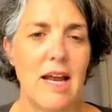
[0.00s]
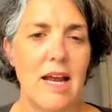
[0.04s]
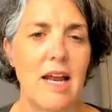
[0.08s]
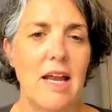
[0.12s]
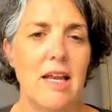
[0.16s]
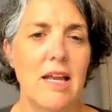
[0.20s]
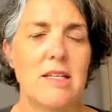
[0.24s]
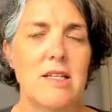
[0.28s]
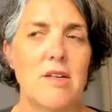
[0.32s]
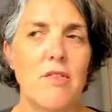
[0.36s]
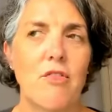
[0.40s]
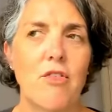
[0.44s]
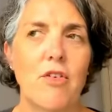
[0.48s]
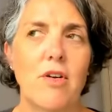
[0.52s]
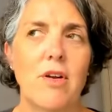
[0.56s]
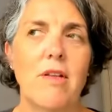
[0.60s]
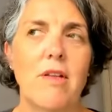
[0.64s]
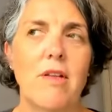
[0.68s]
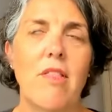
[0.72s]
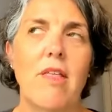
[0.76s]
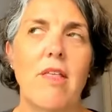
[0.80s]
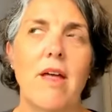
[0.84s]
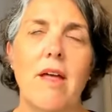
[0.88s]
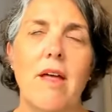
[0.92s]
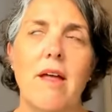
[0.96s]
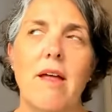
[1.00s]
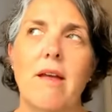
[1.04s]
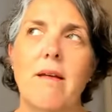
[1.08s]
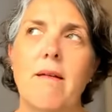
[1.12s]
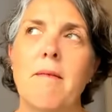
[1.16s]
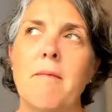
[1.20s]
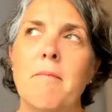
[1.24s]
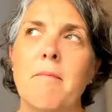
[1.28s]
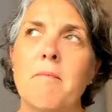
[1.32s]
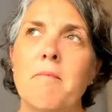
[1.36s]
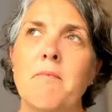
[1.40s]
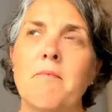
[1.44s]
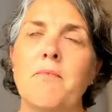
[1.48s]
and different
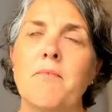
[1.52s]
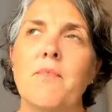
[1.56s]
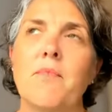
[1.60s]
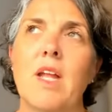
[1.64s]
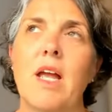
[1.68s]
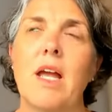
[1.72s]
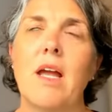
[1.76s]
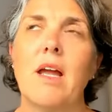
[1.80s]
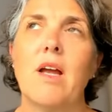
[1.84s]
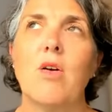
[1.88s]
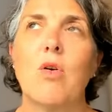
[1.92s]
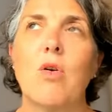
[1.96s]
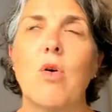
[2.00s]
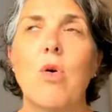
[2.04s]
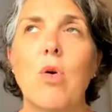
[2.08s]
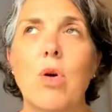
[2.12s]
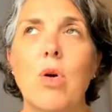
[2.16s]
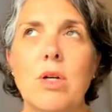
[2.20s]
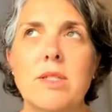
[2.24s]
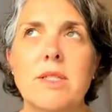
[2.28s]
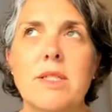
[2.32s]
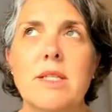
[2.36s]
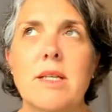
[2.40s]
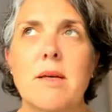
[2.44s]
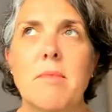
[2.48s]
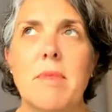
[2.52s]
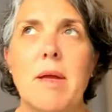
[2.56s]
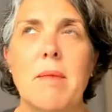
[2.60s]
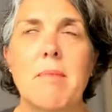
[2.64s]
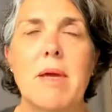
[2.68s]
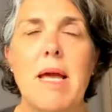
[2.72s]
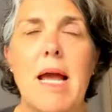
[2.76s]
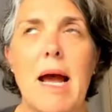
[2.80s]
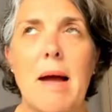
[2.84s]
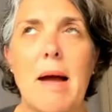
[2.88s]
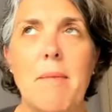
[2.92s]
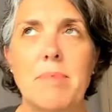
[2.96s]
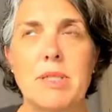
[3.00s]
than a course that
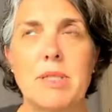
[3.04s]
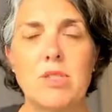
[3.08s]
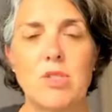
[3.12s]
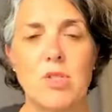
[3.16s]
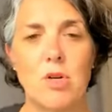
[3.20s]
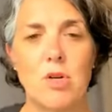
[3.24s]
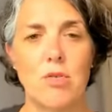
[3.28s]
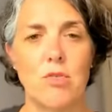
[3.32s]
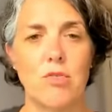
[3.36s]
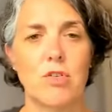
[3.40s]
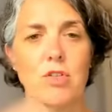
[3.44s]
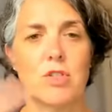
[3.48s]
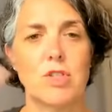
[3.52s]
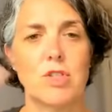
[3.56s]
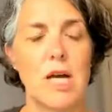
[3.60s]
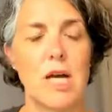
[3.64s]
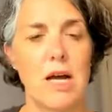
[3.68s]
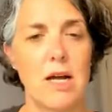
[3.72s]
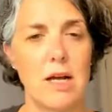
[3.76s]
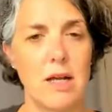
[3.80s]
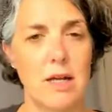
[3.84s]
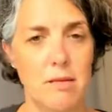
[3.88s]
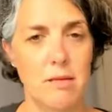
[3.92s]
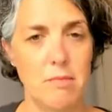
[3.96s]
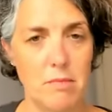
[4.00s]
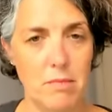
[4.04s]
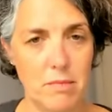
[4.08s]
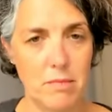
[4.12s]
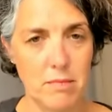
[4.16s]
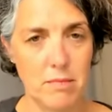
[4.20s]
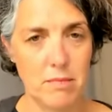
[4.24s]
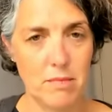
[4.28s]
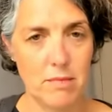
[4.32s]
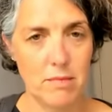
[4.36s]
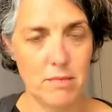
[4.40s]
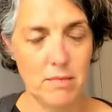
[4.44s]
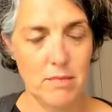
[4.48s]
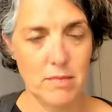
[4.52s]
maybe happens over time.
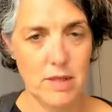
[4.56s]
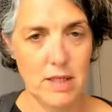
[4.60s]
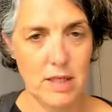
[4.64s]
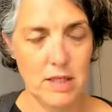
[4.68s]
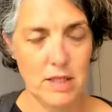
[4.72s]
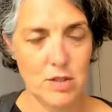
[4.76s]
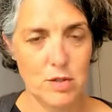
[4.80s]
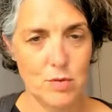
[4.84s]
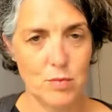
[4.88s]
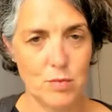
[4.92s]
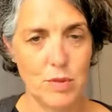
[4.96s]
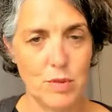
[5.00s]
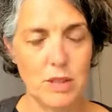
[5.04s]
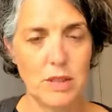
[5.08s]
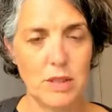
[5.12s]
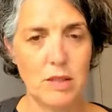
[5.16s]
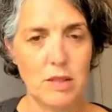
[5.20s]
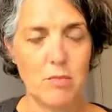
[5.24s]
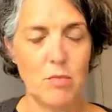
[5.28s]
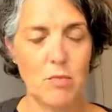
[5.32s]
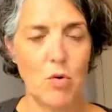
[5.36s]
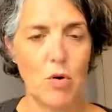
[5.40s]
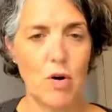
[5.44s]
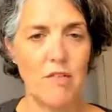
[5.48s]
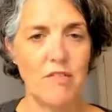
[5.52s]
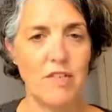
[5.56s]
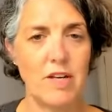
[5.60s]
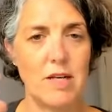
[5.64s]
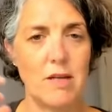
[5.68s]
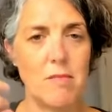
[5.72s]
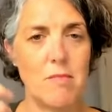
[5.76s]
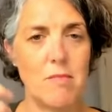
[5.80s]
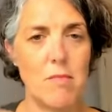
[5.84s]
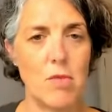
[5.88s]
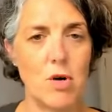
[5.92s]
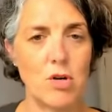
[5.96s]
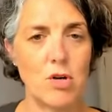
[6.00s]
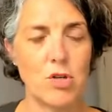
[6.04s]
It's really more of an
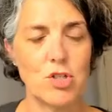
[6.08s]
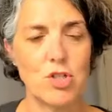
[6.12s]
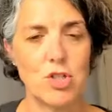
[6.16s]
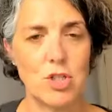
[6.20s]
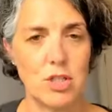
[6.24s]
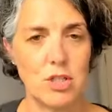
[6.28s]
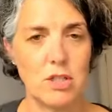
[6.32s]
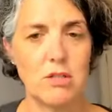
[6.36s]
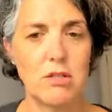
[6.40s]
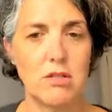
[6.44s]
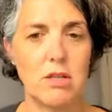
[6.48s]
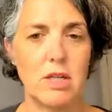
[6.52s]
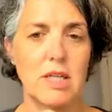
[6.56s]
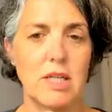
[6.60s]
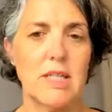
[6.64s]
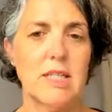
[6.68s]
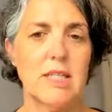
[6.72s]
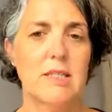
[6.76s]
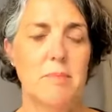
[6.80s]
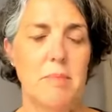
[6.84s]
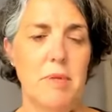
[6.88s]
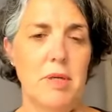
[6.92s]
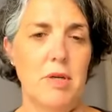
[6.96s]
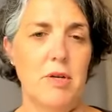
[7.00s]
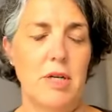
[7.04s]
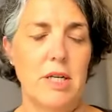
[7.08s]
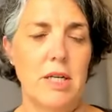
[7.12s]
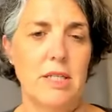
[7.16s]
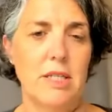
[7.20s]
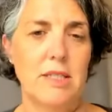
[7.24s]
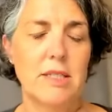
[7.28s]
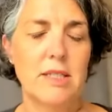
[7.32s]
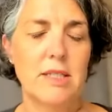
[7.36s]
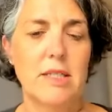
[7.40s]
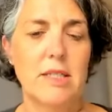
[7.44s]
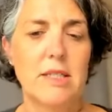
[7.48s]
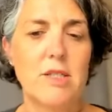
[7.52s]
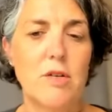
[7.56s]
immersion
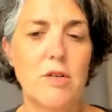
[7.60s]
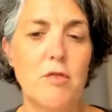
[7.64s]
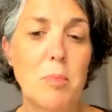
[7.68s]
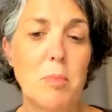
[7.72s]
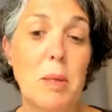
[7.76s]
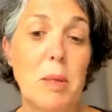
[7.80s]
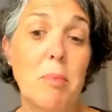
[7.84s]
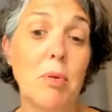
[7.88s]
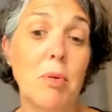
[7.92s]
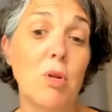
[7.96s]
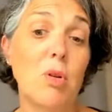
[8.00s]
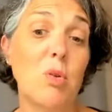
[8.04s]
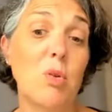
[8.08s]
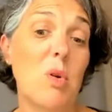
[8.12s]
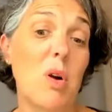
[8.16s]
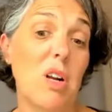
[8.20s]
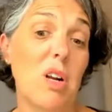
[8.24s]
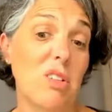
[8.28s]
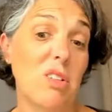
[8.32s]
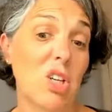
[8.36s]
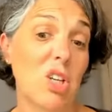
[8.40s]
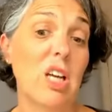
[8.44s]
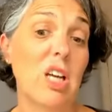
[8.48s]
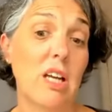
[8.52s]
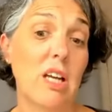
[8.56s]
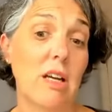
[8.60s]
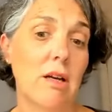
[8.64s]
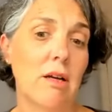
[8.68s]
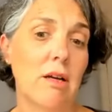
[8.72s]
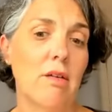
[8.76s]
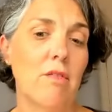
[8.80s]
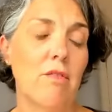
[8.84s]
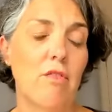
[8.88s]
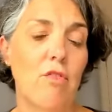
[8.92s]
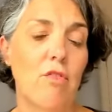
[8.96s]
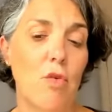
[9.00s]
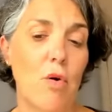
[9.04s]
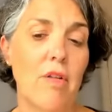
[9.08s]
experience. And so people who are looking
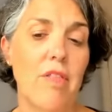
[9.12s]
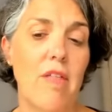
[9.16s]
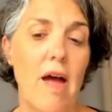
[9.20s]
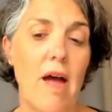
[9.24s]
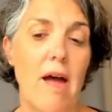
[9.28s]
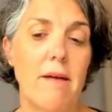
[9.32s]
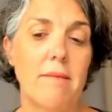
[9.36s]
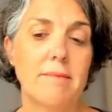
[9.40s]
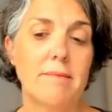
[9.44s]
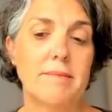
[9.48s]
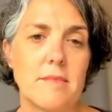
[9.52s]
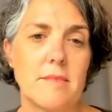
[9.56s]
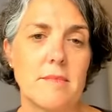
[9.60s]
for that.